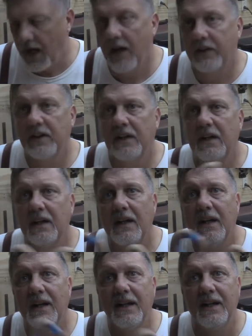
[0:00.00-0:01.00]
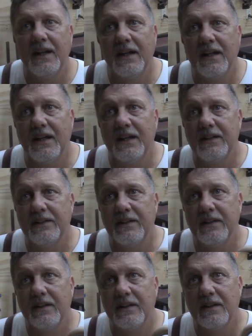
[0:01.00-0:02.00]
Bucky's #1 shop
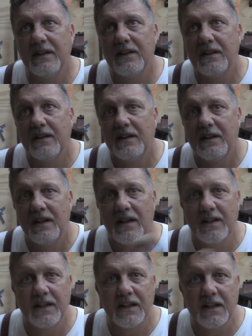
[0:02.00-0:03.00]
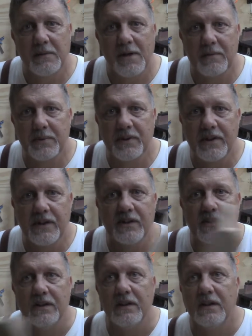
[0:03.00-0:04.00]
helper, forgetting
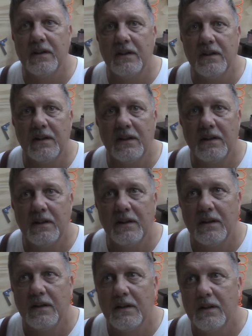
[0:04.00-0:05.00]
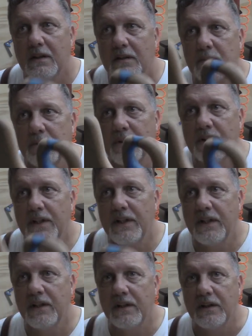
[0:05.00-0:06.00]
to turn his microphone on again.
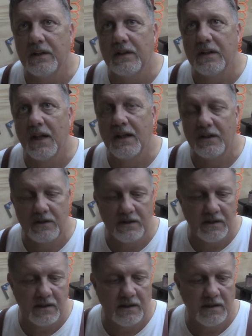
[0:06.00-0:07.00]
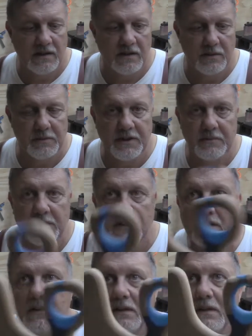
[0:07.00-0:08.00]
Just wanting to show you how
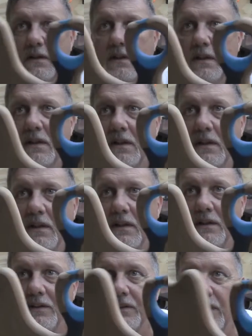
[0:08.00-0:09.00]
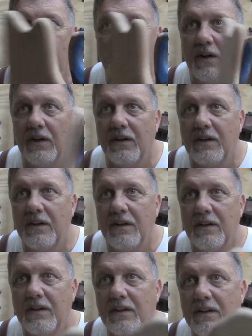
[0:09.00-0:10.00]
good that charcuterie board came
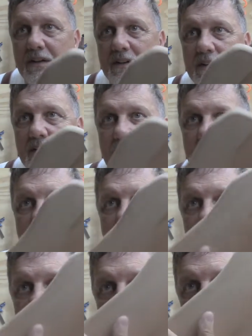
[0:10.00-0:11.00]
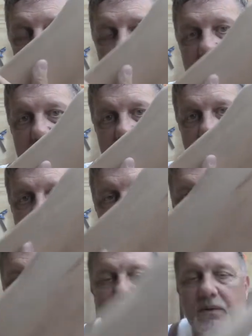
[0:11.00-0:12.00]
out after the router
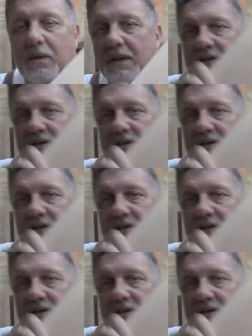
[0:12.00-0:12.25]
had gone